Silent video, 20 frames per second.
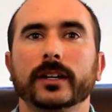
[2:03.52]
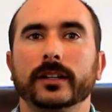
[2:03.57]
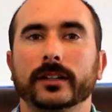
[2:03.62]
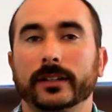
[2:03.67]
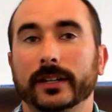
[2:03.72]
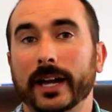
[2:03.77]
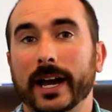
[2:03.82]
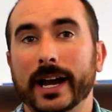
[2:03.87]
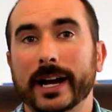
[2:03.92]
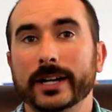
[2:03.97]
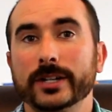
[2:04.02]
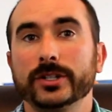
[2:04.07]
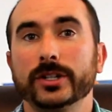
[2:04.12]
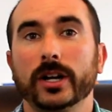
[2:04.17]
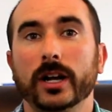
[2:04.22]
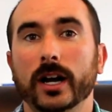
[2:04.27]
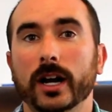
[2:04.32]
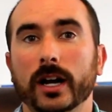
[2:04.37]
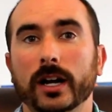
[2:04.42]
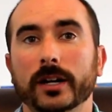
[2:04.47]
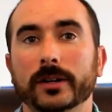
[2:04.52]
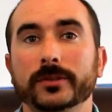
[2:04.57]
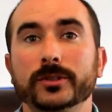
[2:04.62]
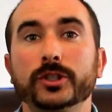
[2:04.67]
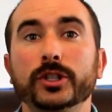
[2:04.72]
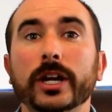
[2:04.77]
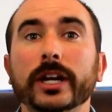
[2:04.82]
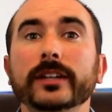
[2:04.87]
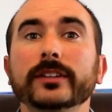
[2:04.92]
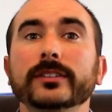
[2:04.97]
cash,
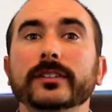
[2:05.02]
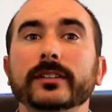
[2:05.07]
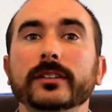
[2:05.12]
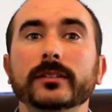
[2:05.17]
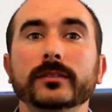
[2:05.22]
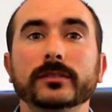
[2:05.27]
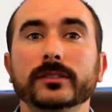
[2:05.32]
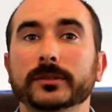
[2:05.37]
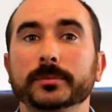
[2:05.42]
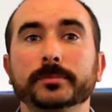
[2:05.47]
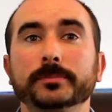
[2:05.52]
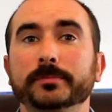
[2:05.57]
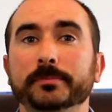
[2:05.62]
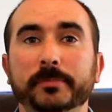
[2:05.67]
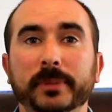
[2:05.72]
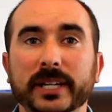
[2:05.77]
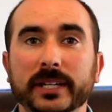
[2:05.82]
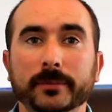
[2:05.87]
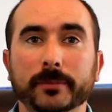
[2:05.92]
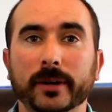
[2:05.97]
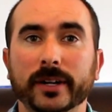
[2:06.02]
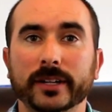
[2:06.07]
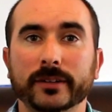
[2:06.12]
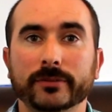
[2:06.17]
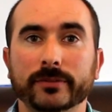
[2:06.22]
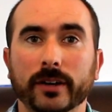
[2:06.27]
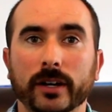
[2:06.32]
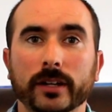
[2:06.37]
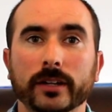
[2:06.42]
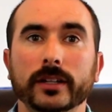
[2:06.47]
Jason's Big Money
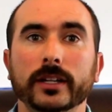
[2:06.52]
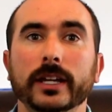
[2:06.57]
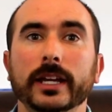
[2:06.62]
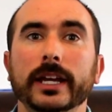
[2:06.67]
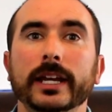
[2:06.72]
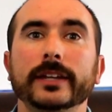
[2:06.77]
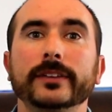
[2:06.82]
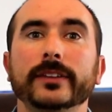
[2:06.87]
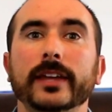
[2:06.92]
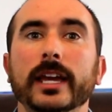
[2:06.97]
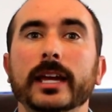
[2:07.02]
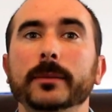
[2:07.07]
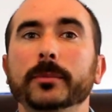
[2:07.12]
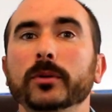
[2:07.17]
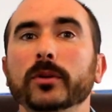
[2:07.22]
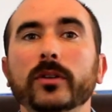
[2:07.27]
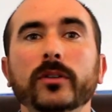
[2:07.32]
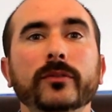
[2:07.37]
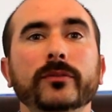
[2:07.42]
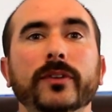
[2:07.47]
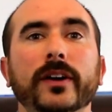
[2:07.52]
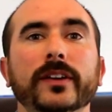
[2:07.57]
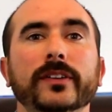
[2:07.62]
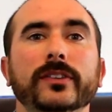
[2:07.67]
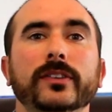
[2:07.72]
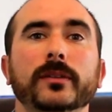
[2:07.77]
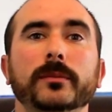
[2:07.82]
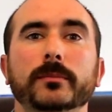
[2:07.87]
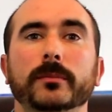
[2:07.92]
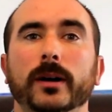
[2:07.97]
Fund is able to
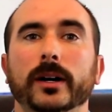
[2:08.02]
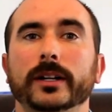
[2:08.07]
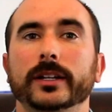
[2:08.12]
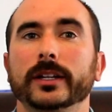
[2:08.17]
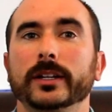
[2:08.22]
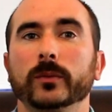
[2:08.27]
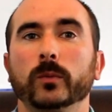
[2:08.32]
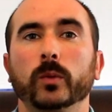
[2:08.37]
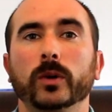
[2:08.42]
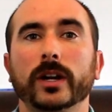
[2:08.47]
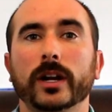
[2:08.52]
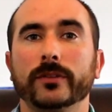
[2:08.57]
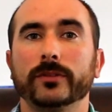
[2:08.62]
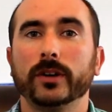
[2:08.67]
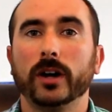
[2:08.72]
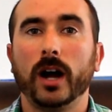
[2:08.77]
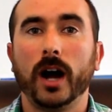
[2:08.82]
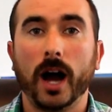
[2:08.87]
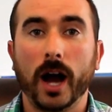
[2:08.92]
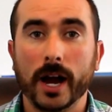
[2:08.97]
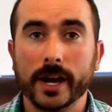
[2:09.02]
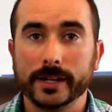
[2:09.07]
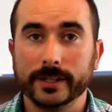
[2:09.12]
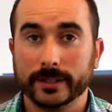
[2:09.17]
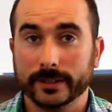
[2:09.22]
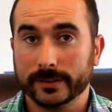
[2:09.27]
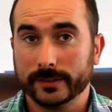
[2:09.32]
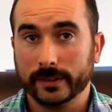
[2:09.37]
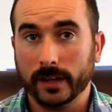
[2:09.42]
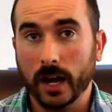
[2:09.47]
invest the money in whatever I
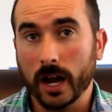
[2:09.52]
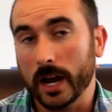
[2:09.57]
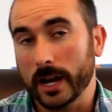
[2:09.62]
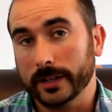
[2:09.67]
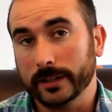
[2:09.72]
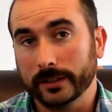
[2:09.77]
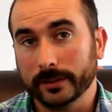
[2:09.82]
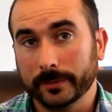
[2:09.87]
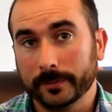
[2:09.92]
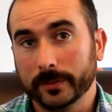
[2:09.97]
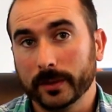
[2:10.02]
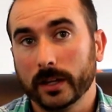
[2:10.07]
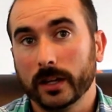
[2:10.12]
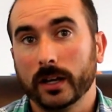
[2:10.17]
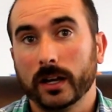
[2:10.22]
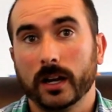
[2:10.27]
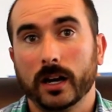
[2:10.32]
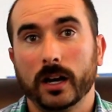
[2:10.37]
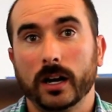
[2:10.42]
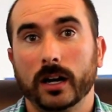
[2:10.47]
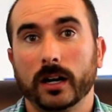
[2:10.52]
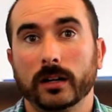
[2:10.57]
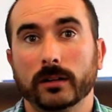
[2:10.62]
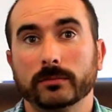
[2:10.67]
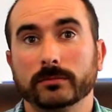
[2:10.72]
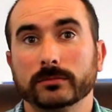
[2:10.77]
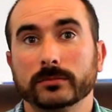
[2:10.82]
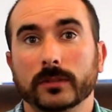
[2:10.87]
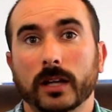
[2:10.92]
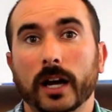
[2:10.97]
decide.
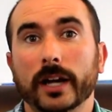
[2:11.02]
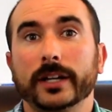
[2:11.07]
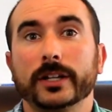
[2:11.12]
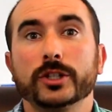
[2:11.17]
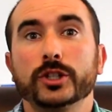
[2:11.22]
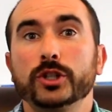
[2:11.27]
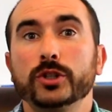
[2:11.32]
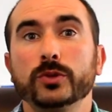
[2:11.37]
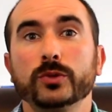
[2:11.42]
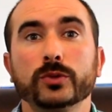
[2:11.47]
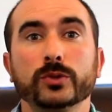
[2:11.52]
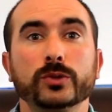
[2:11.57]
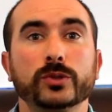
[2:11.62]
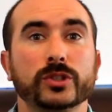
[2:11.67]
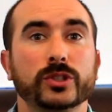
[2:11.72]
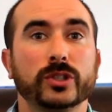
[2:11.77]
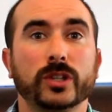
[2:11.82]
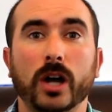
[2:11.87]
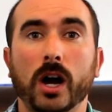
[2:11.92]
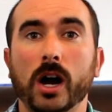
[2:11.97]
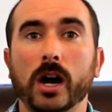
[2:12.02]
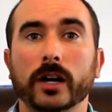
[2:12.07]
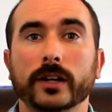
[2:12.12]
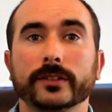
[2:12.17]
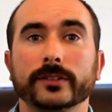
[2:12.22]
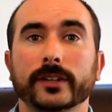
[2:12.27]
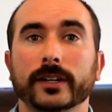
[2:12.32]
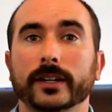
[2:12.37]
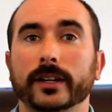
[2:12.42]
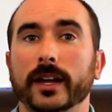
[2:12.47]
I could choose
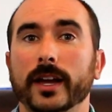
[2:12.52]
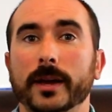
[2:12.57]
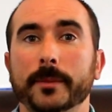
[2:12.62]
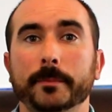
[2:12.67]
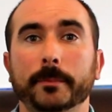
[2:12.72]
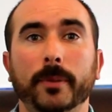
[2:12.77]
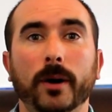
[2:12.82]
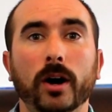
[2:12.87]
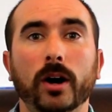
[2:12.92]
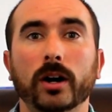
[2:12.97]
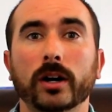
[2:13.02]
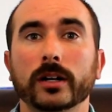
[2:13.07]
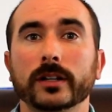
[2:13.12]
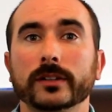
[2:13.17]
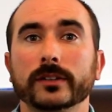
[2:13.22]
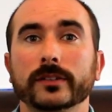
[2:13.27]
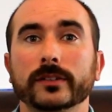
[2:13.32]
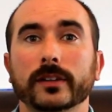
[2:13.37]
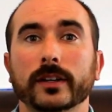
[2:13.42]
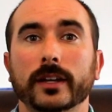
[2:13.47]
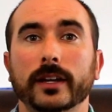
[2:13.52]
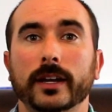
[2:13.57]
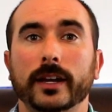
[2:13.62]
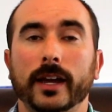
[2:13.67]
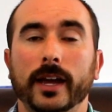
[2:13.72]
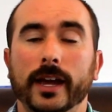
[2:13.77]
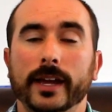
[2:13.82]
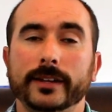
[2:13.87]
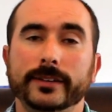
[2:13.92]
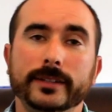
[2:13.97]
stocks and bonds,
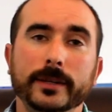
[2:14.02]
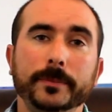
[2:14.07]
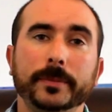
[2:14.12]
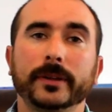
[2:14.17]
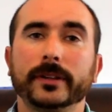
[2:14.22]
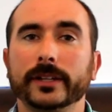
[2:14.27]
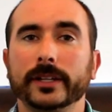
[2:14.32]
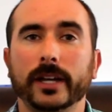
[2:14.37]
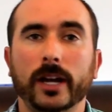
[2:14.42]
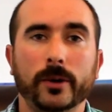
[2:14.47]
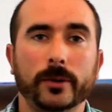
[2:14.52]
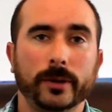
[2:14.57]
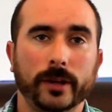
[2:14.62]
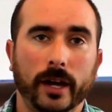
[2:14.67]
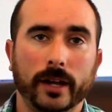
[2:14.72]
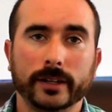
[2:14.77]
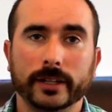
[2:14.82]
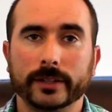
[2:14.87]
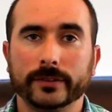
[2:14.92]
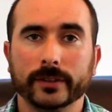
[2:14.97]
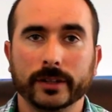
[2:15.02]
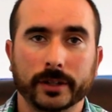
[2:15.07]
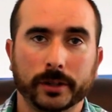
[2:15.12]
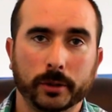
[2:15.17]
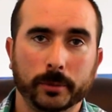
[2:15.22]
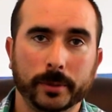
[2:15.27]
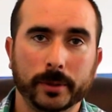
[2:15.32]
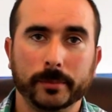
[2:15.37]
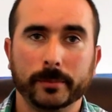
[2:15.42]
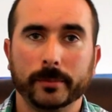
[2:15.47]
and typically I leave a
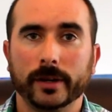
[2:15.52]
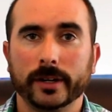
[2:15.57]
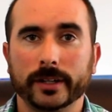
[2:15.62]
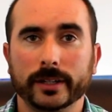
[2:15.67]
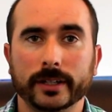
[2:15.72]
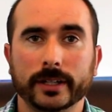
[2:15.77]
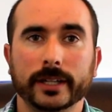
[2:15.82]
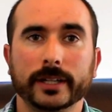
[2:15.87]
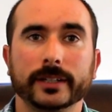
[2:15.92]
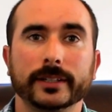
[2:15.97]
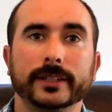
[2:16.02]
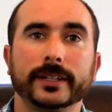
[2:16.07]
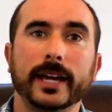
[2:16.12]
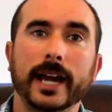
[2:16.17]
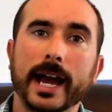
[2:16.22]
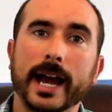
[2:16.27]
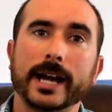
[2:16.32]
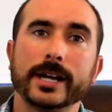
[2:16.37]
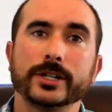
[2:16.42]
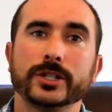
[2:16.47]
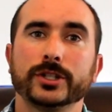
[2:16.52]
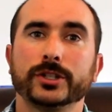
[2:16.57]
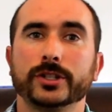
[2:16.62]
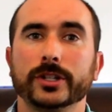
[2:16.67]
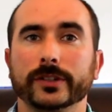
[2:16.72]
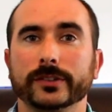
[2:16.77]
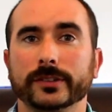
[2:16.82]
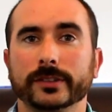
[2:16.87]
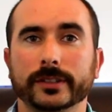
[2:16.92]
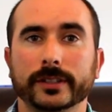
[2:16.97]
little bit of money in cash
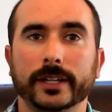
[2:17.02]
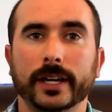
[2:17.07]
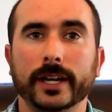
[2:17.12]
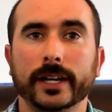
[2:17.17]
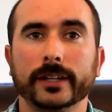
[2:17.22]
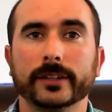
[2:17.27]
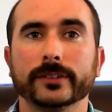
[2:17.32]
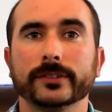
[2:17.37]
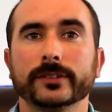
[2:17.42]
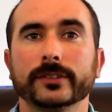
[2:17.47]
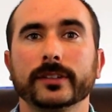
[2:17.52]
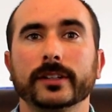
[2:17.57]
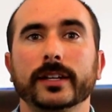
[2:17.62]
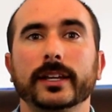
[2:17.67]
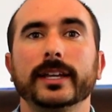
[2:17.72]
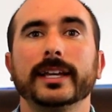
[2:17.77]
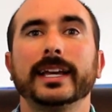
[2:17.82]
just in case.